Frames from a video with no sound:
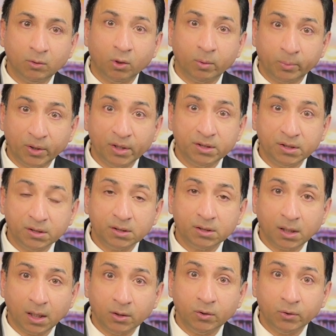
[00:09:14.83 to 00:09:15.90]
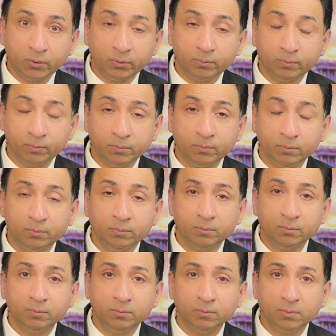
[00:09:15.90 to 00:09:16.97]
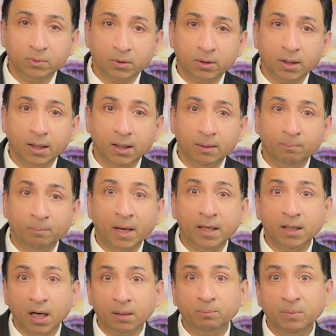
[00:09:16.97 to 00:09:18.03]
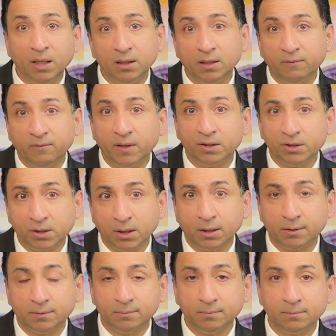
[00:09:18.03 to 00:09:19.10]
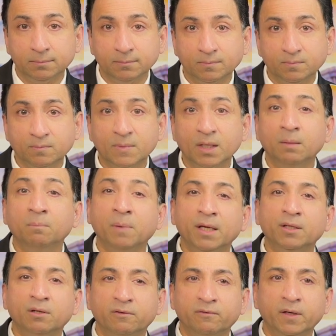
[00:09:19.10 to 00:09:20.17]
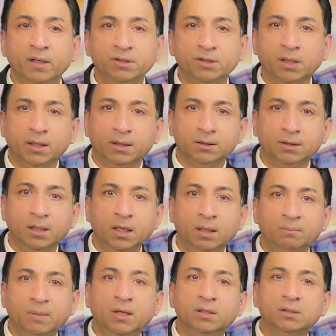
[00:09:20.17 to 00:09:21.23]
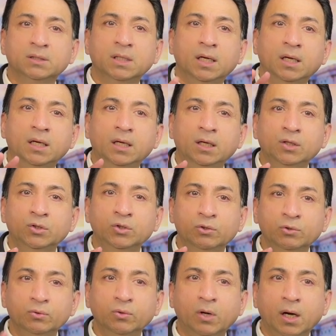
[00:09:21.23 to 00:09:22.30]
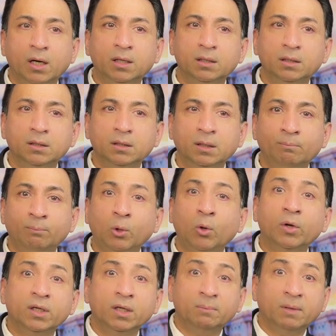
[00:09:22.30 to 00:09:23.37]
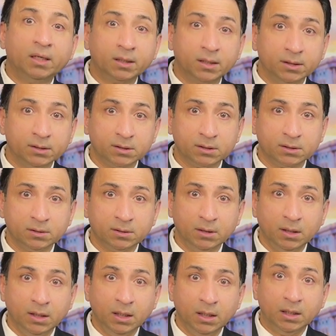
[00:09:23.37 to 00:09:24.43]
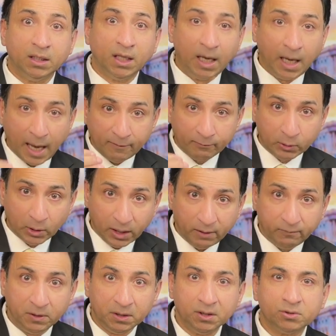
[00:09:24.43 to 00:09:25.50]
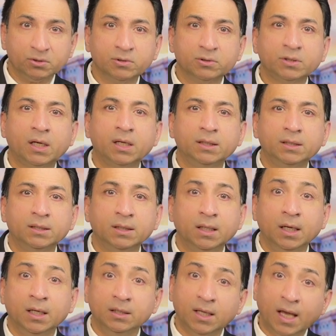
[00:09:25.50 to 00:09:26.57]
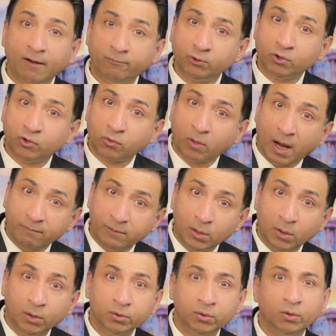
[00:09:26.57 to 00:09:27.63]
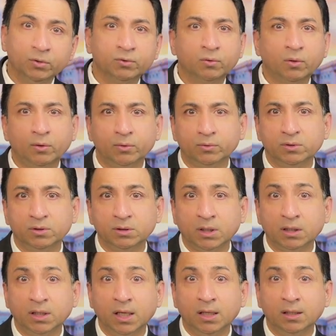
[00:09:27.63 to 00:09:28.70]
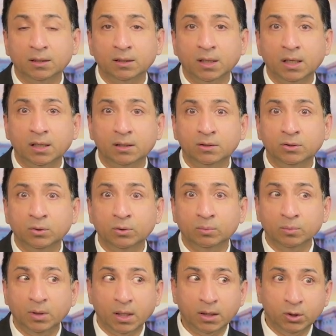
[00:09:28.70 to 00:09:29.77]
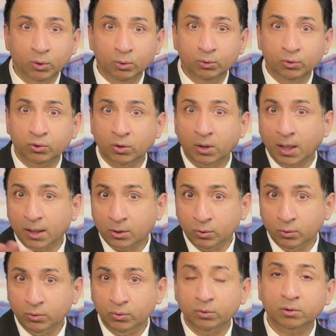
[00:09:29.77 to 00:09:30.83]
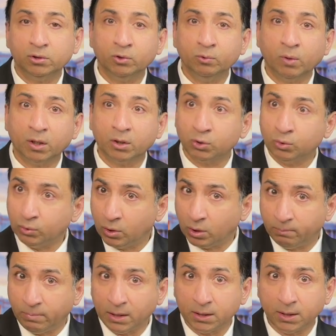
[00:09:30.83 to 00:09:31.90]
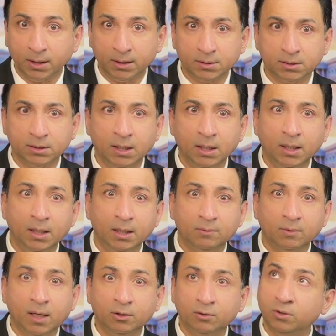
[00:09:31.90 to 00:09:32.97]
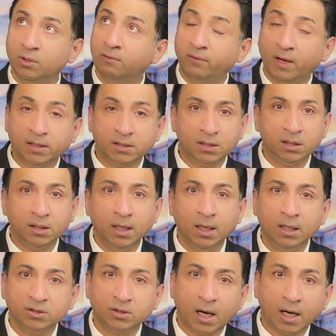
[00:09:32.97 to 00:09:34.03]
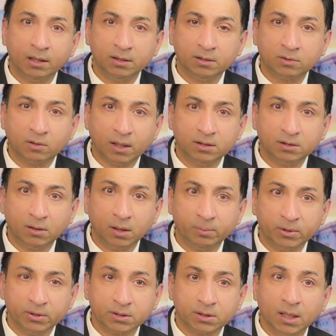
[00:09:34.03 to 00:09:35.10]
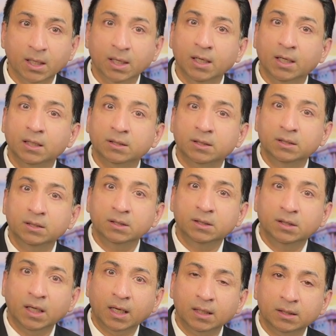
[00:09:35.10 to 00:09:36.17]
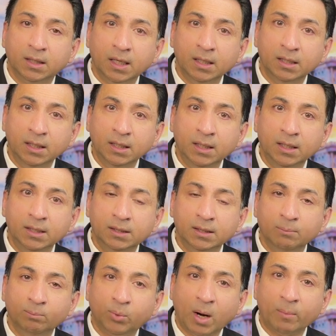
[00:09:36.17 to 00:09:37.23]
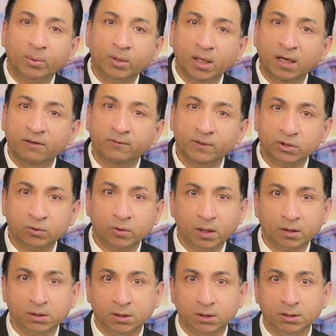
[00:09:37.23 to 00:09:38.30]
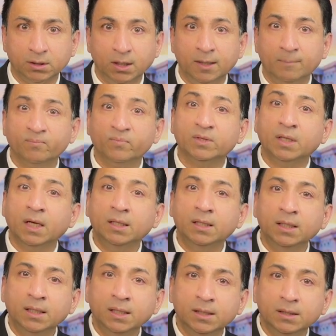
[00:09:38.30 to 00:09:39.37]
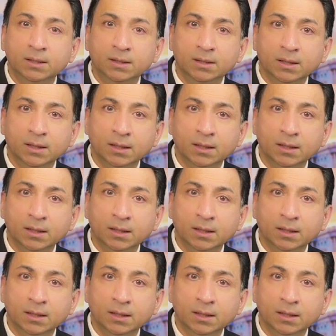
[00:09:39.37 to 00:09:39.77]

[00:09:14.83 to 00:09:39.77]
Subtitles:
corporations can do, okay, by not paying their fair share. Pay your fair share, because you are employing Americans. They have to live in the society. They have to travel on those roads that they use to get to work, to your buildings, right, to your fancy skyscrapers. They need proper infrastructure. They need